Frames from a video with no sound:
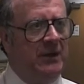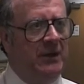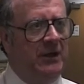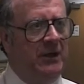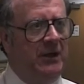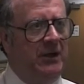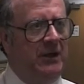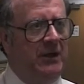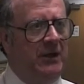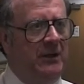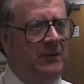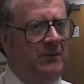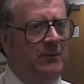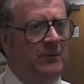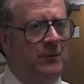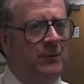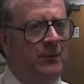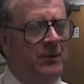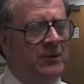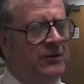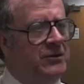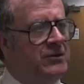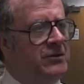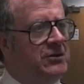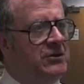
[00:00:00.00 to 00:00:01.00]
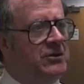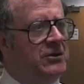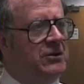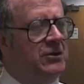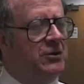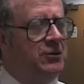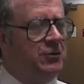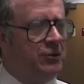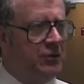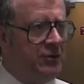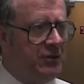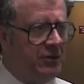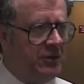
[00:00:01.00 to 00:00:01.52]
Um, with
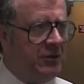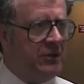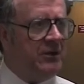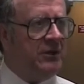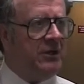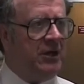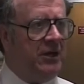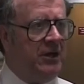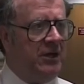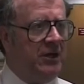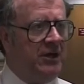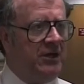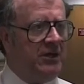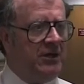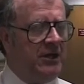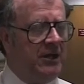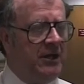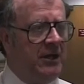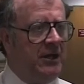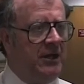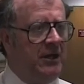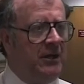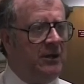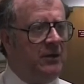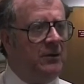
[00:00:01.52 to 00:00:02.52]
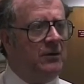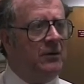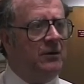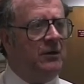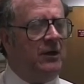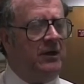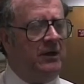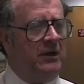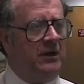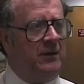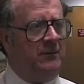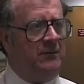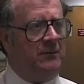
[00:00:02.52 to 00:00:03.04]
good uh, care,
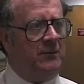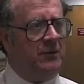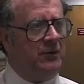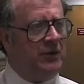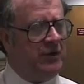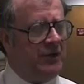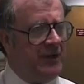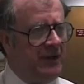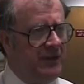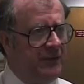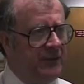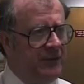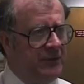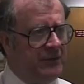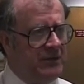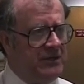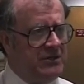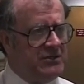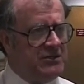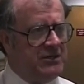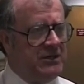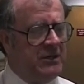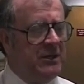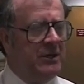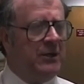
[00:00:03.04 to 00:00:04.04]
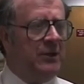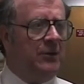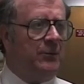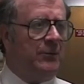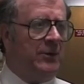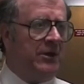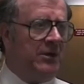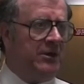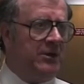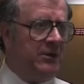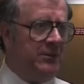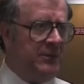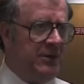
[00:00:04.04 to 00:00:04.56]
um, looking after it,
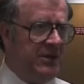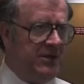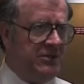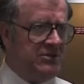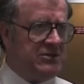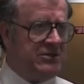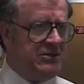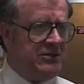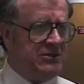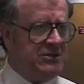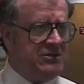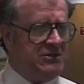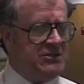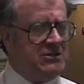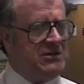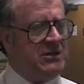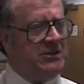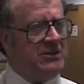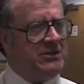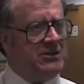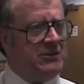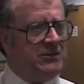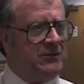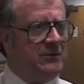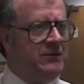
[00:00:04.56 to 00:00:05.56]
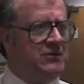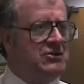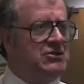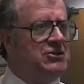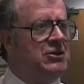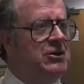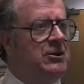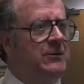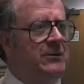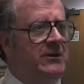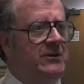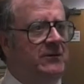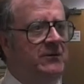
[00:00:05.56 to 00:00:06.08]
regular maintenance, sending off for
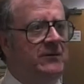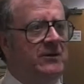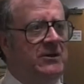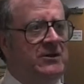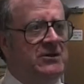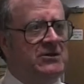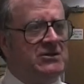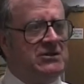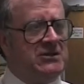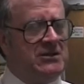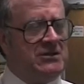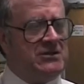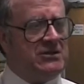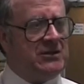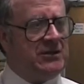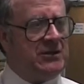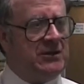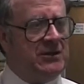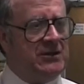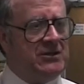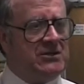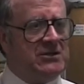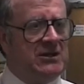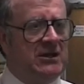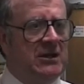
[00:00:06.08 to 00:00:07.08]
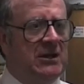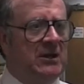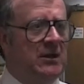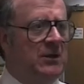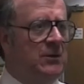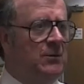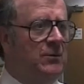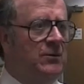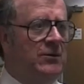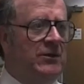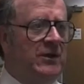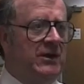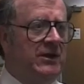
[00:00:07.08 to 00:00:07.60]
sharpening, various things like this,
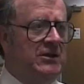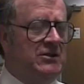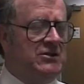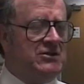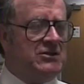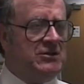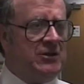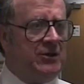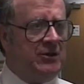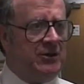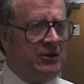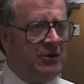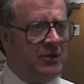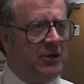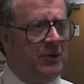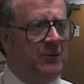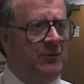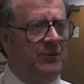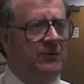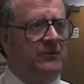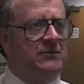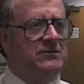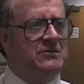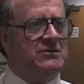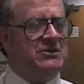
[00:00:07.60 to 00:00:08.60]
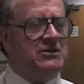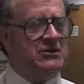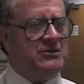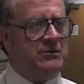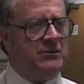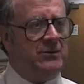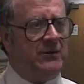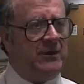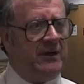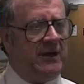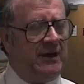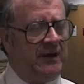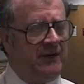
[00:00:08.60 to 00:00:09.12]
well then it's not uncommon
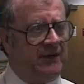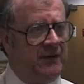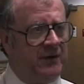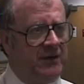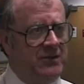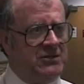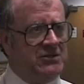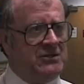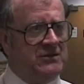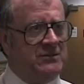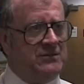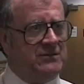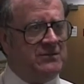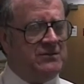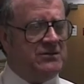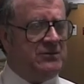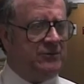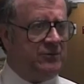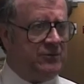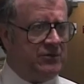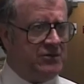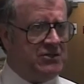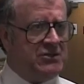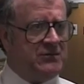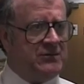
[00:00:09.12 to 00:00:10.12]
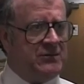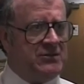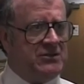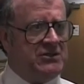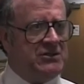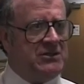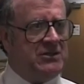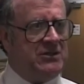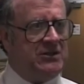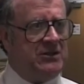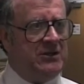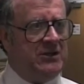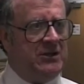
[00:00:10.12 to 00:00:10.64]
to have items or instruments
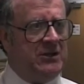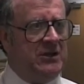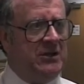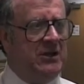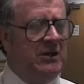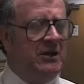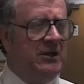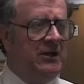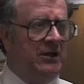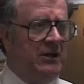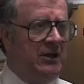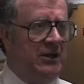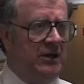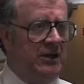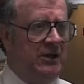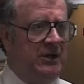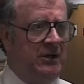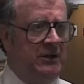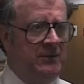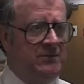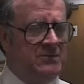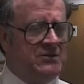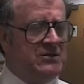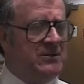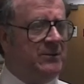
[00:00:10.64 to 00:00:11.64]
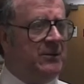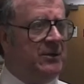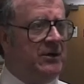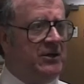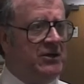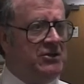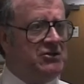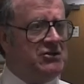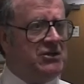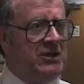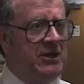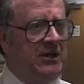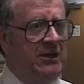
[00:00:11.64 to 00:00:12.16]
in the um, supply
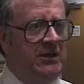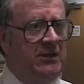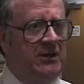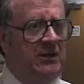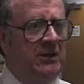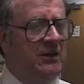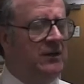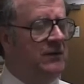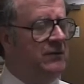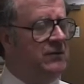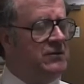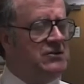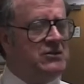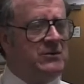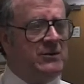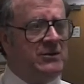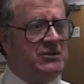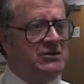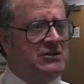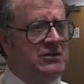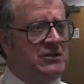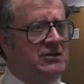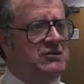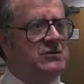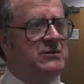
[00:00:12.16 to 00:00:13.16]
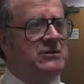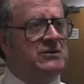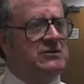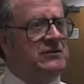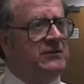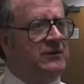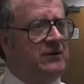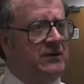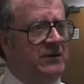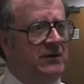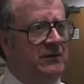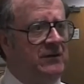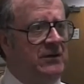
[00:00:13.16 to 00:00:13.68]
chain for 20,
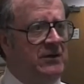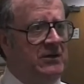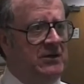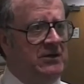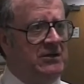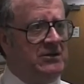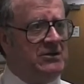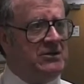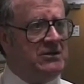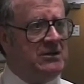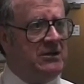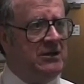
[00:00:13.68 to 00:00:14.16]
25 years.